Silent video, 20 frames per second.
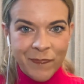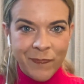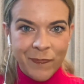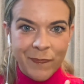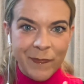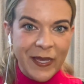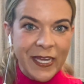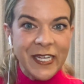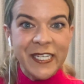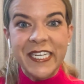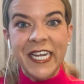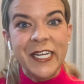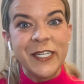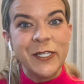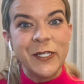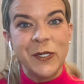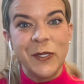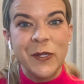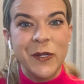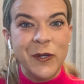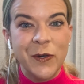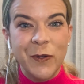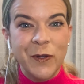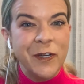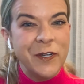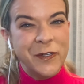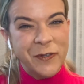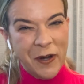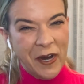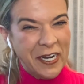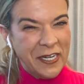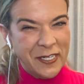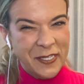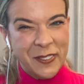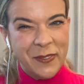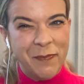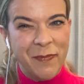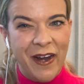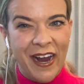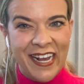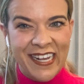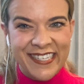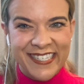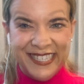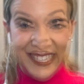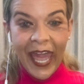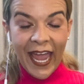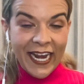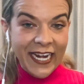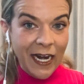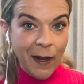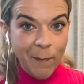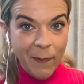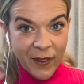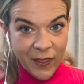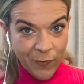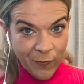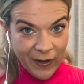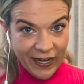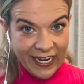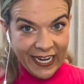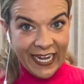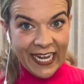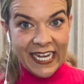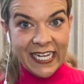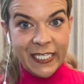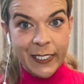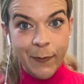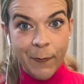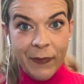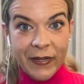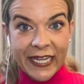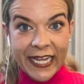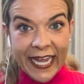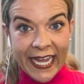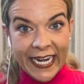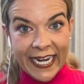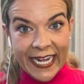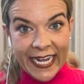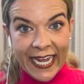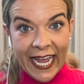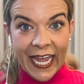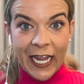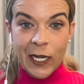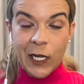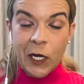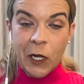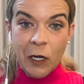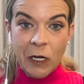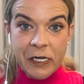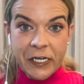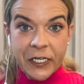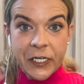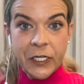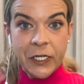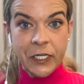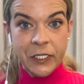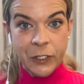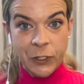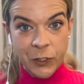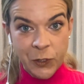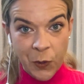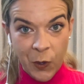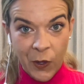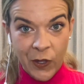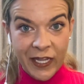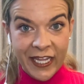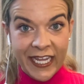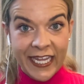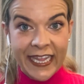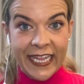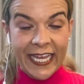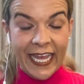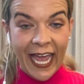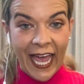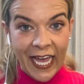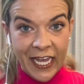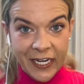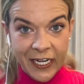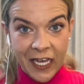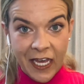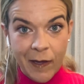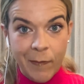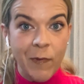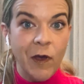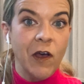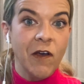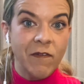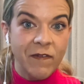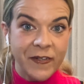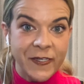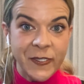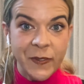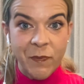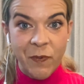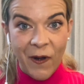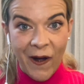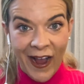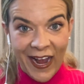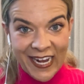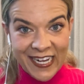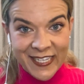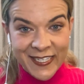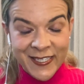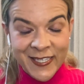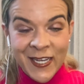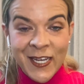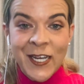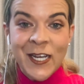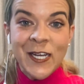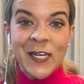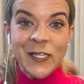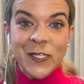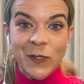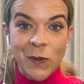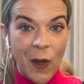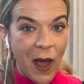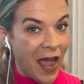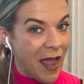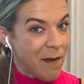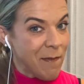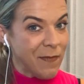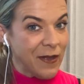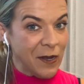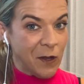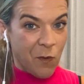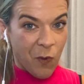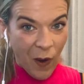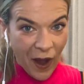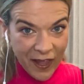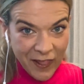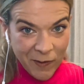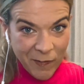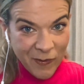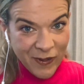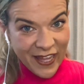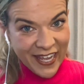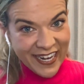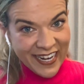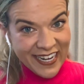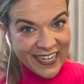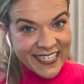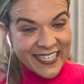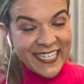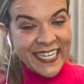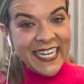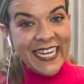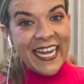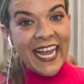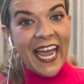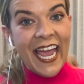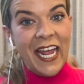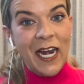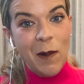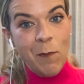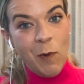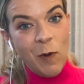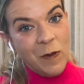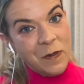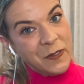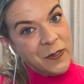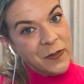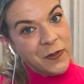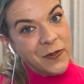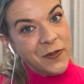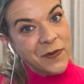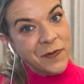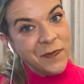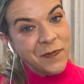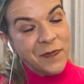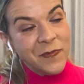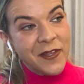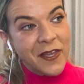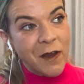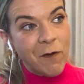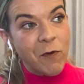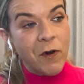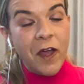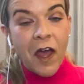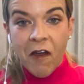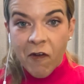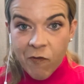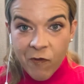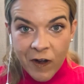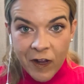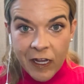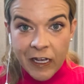be intentional on who you're trying to surprise. Okay, number three is planning and not controlling the outcome of a surprise. So I'm quite the planner and I'm also a recovering